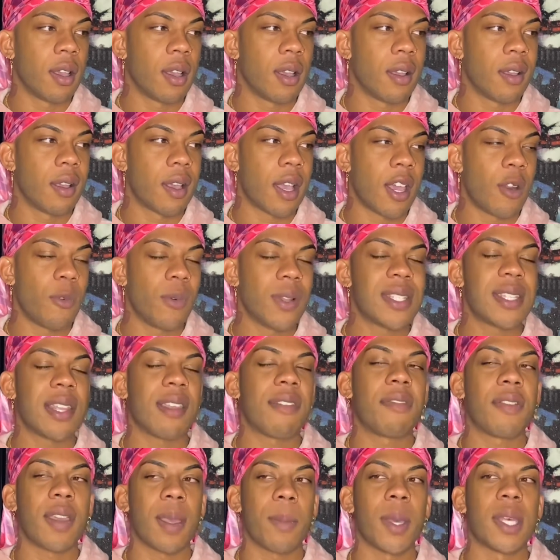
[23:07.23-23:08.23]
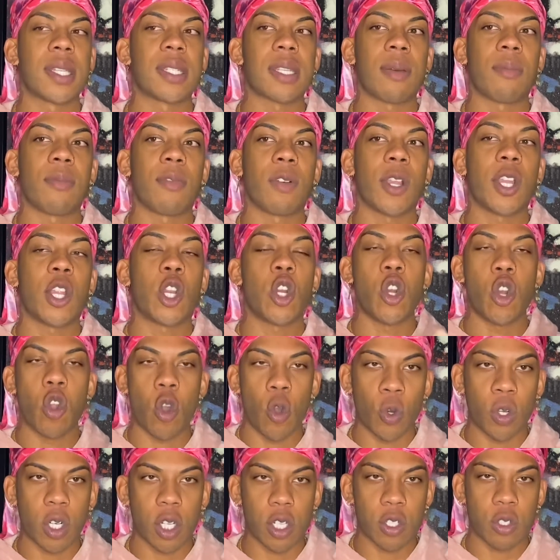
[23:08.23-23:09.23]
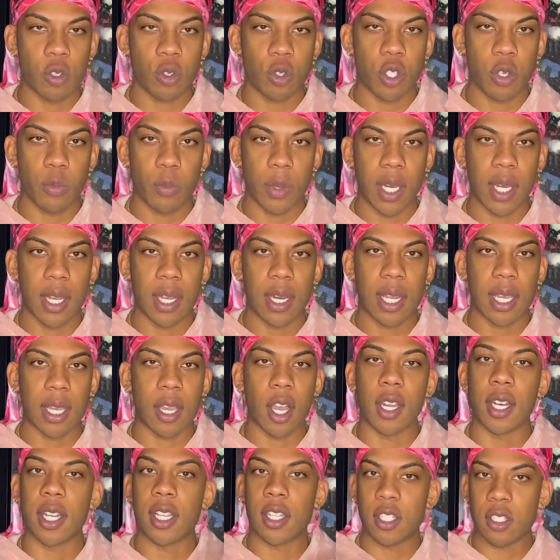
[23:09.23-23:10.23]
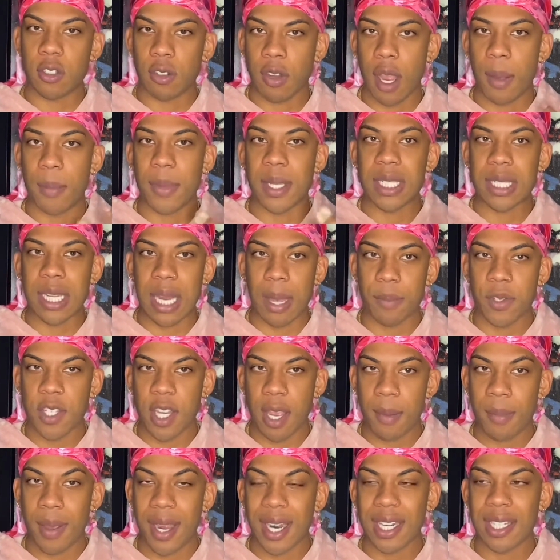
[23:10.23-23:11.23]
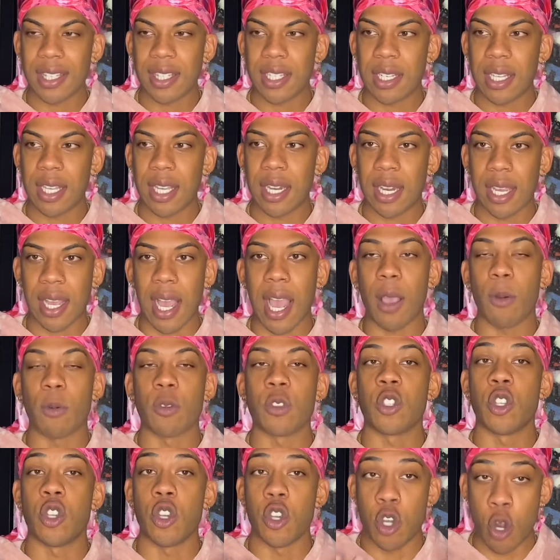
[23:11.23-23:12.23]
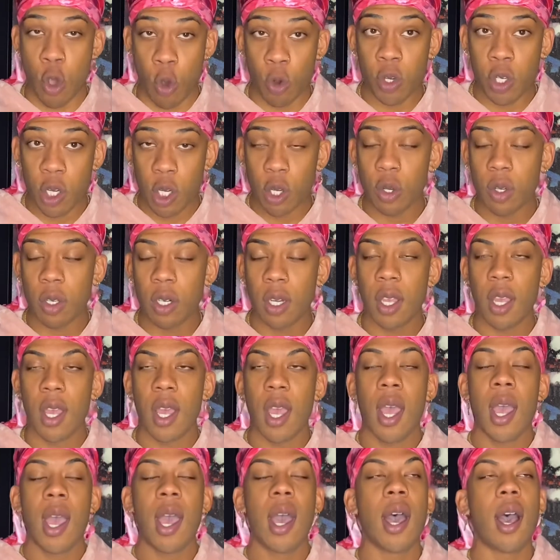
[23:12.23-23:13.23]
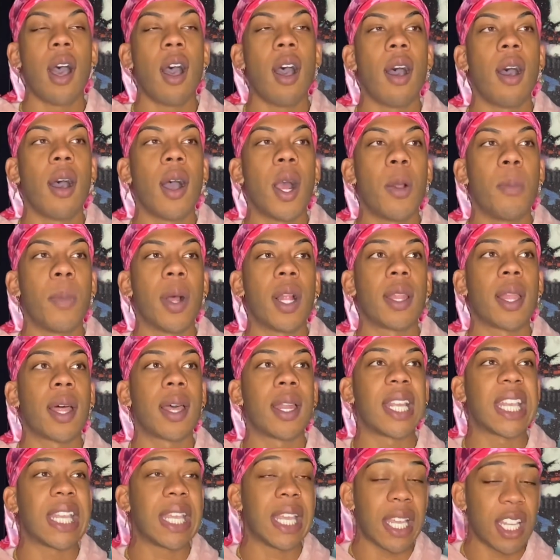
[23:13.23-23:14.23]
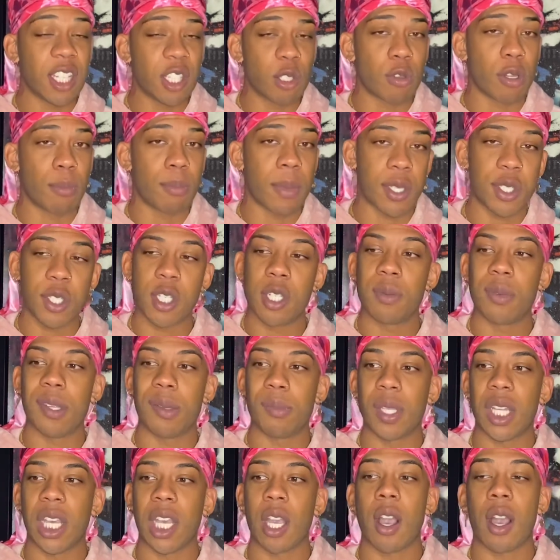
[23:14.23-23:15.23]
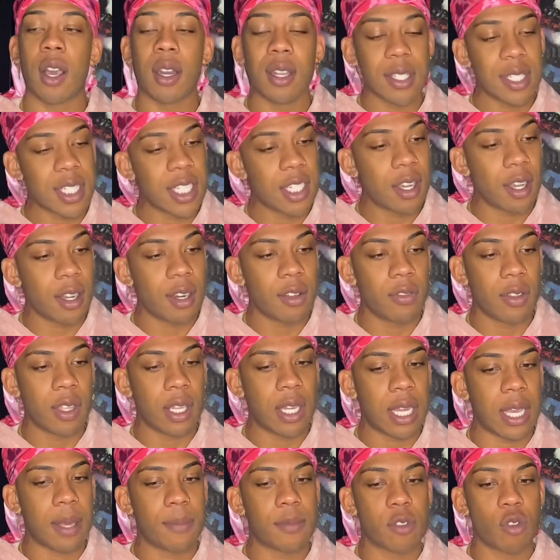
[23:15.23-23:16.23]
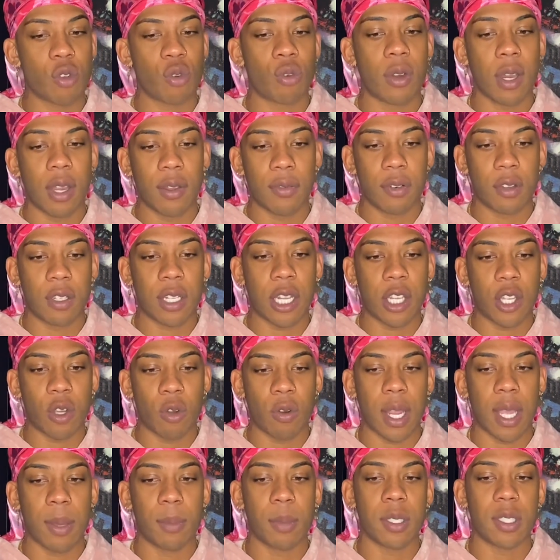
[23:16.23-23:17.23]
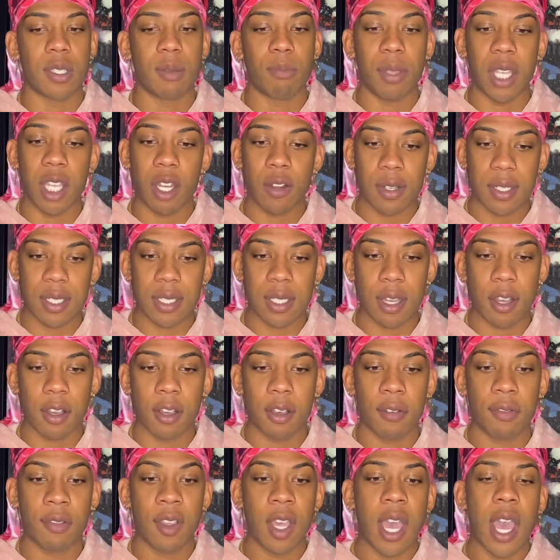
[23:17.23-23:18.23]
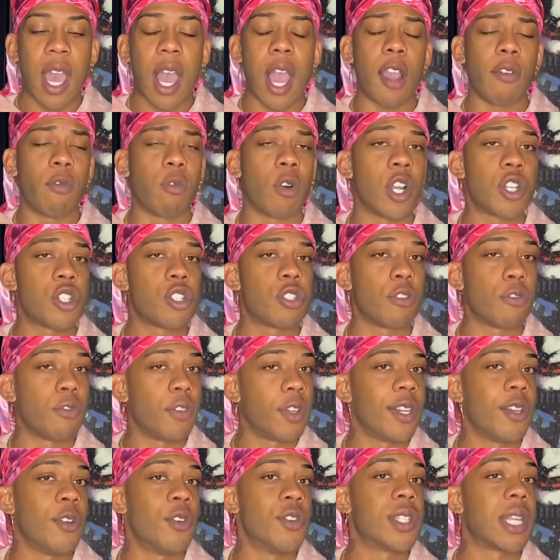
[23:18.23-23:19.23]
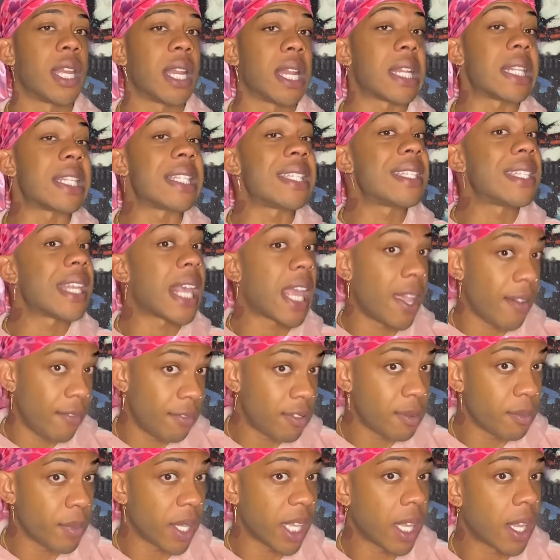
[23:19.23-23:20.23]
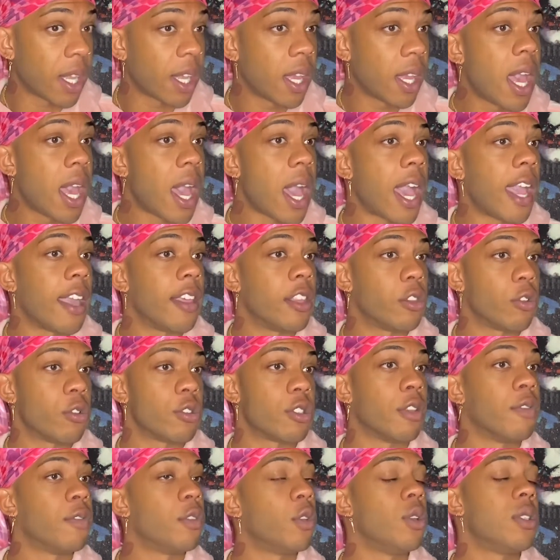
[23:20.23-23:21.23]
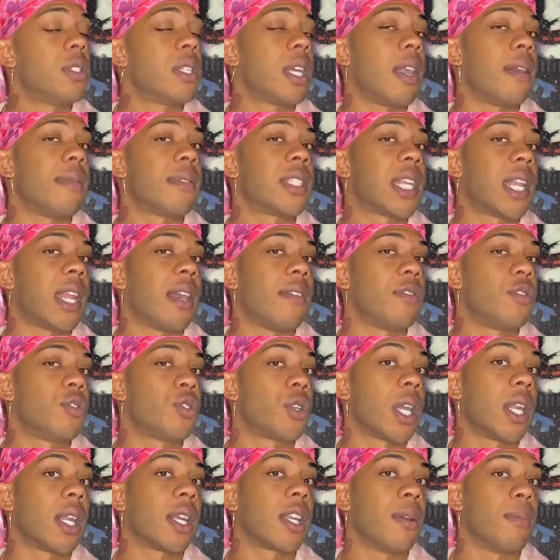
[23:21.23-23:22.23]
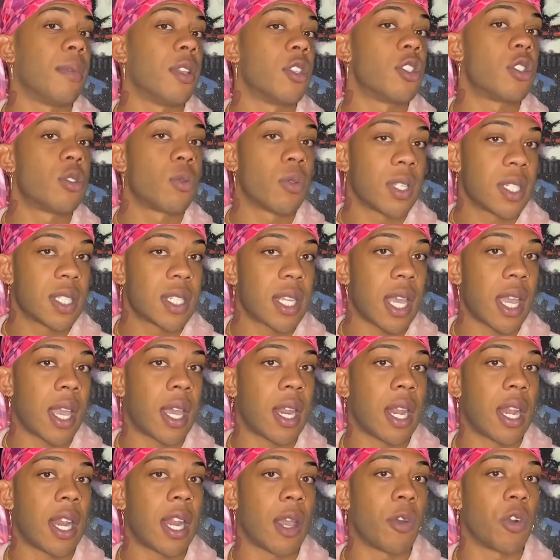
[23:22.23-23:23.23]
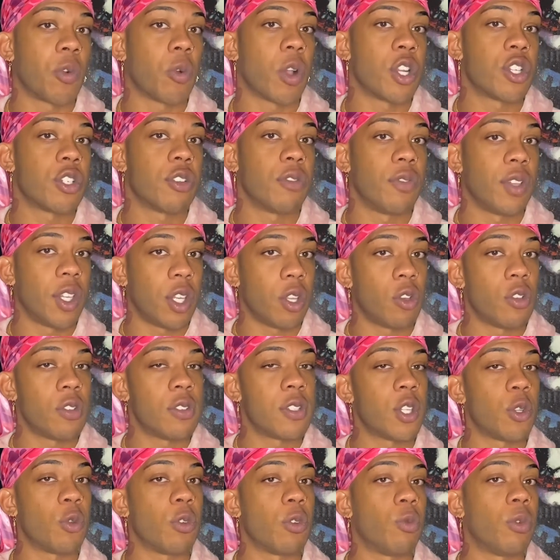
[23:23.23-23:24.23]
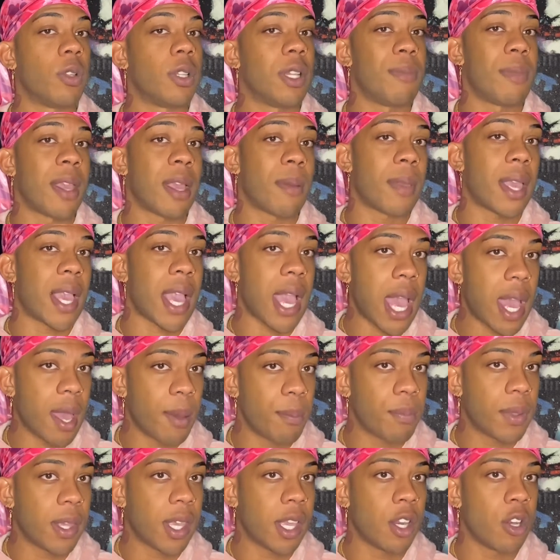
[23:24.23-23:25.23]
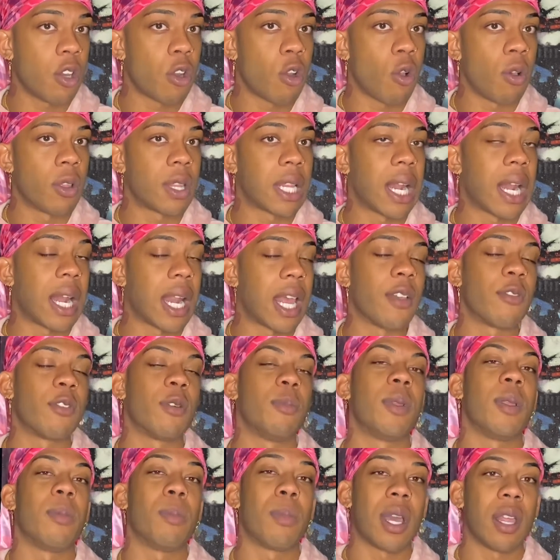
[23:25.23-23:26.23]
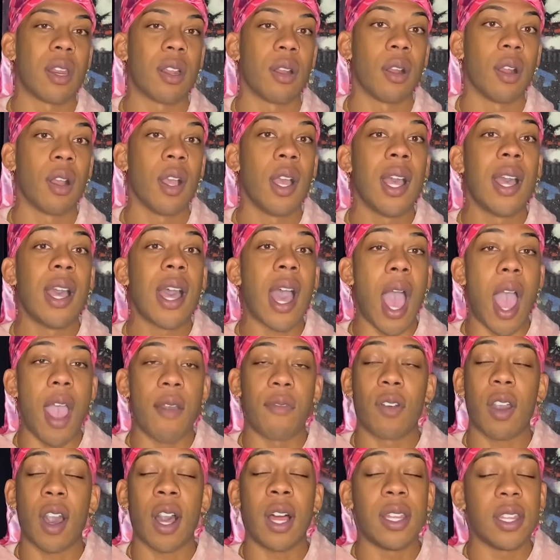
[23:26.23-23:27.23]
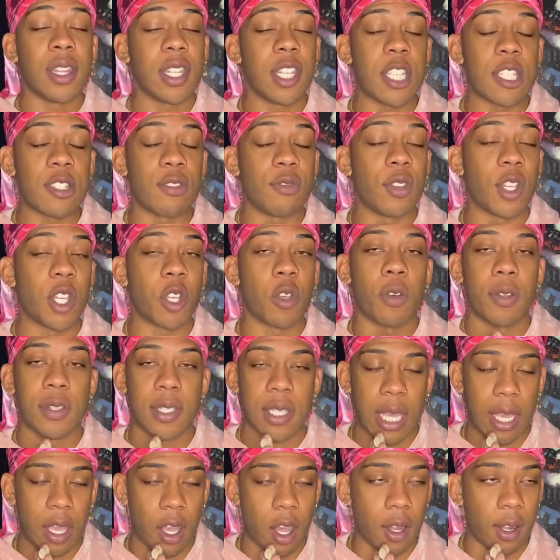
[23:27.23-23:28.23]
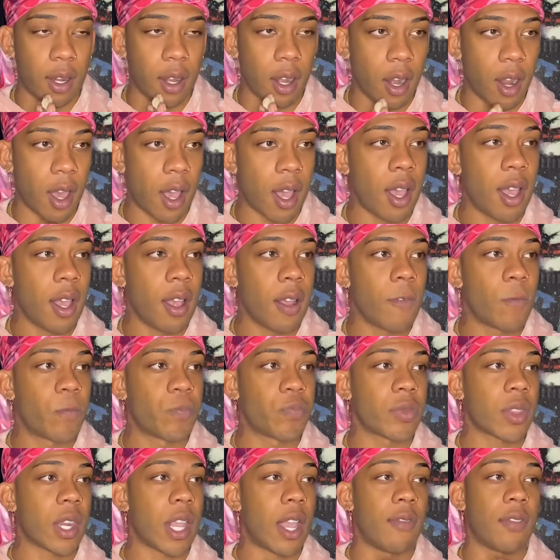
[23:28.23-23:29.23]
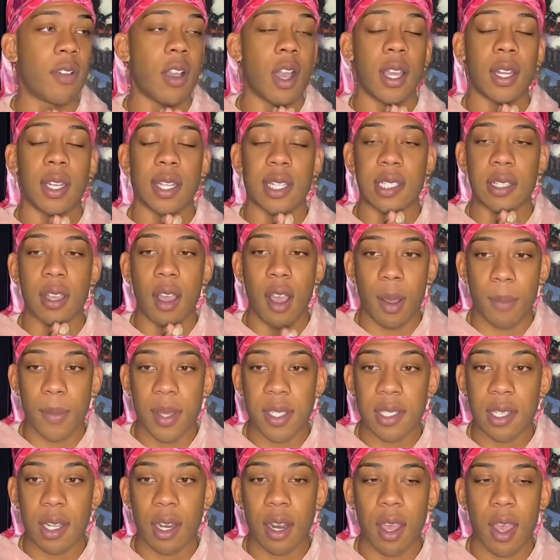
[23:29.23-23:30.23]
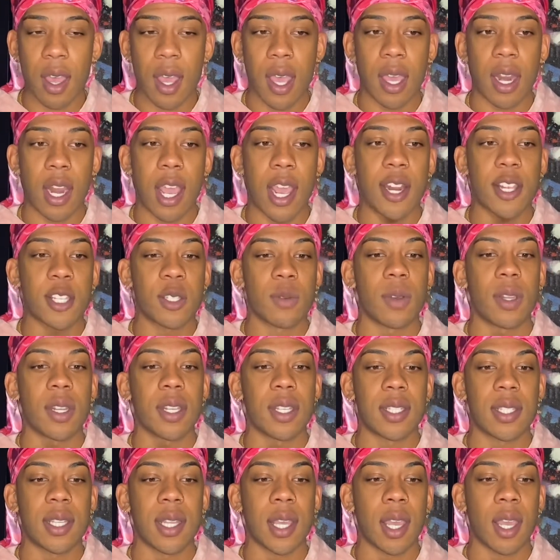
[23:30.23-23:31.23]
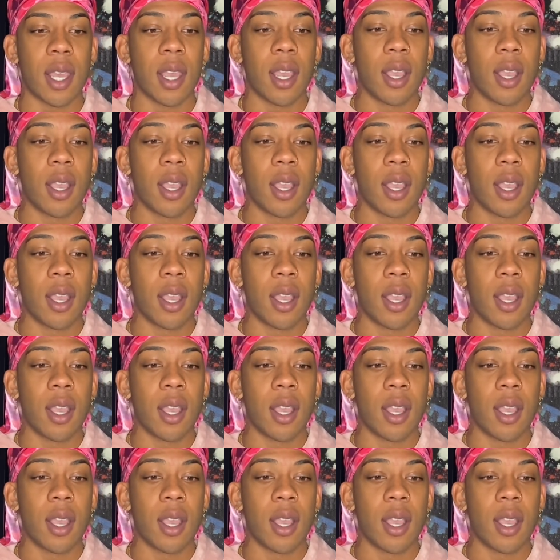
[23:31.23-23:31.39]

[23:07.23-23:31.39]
don't want to say famous. I'm very known on social media, like on Instagram and Snapchat back in the day. Like I was known. A lot of kids would message me and be like, honestly, Donovan, I'm so grateful that you were able to be yourself. I've watched your videos and it saved me. There's a few times that I've tried to commit suicide and I would watch your videos and you would really make me happy and know that life would be better. I've gotten these videos like a lot. I've gotten these comments a lot, and I just want to say,